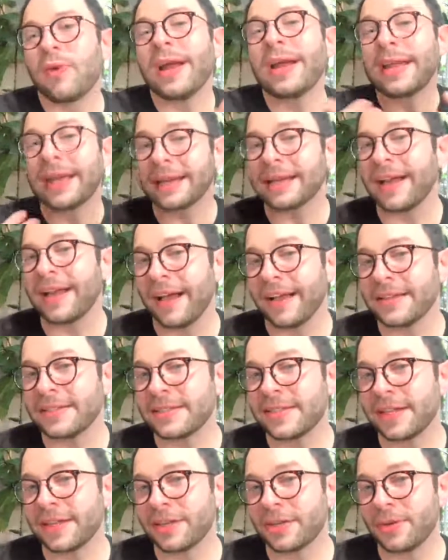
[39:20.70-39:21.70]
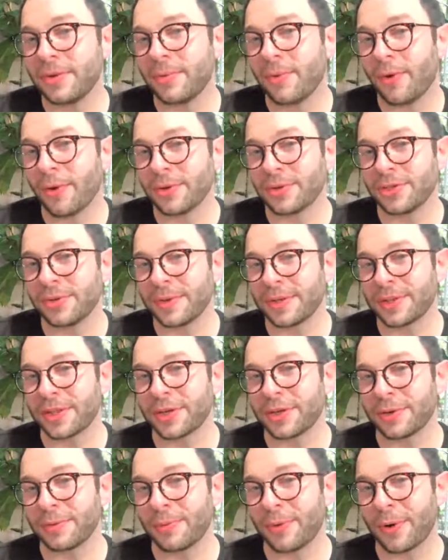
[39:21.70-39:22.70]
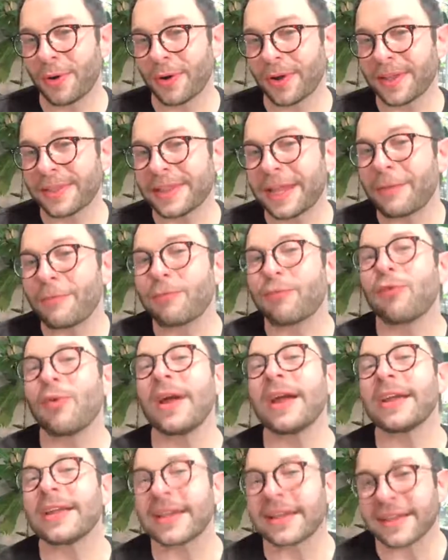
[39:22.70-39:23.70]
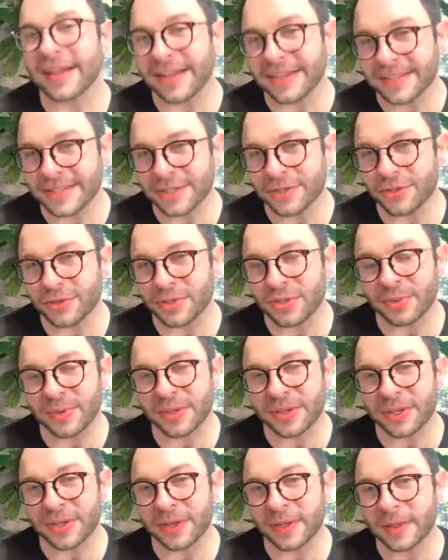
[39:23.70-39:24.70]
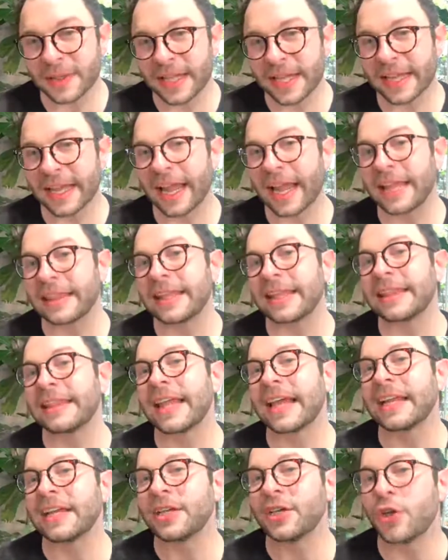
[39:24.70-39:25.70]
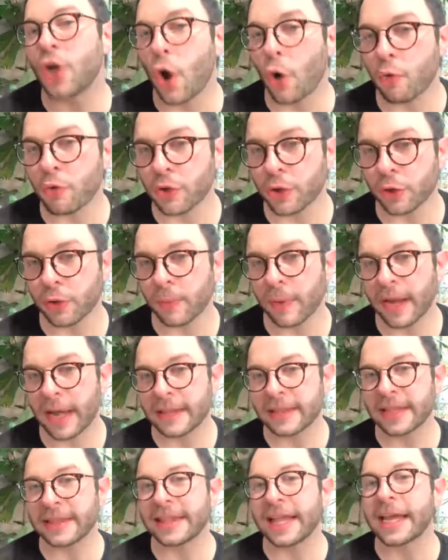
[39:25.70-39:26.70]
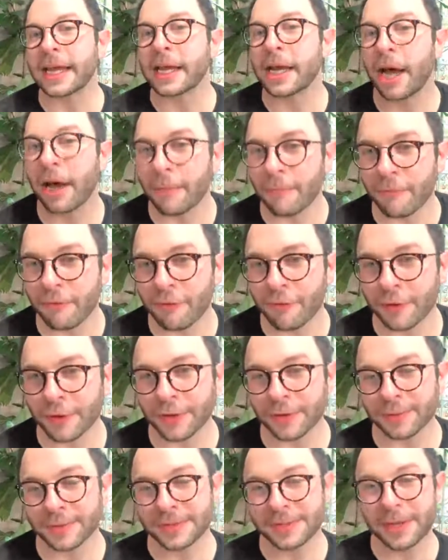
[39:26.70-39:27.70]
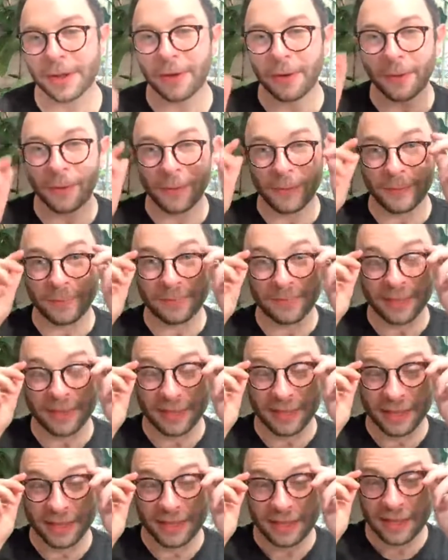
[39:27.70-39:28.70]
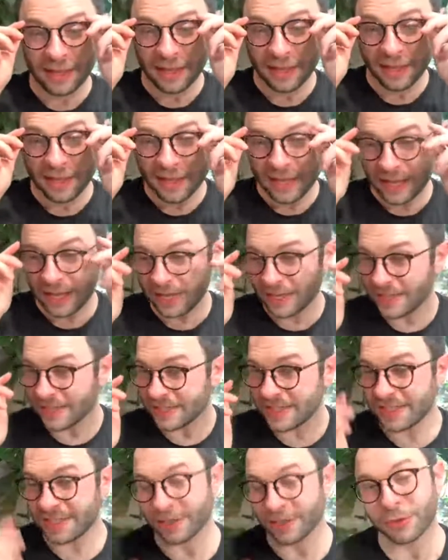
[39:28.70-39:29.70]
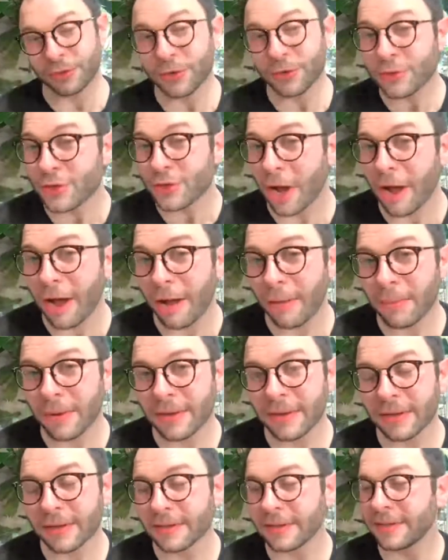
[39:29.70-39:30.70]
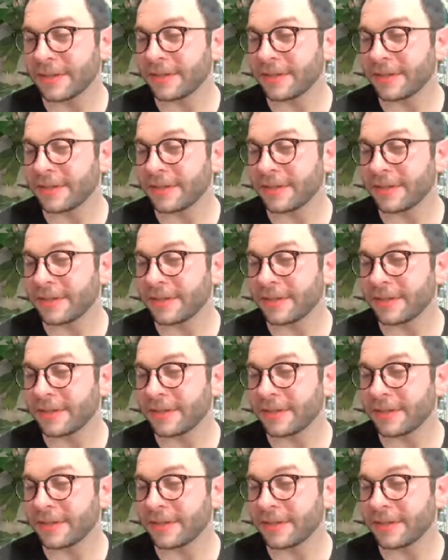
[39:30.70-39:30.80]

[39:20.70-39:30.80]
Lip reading: Recognize that you are doing the good work. They recognize that you're doing the good thing, and then they know you, and then they come for you. So it is still your job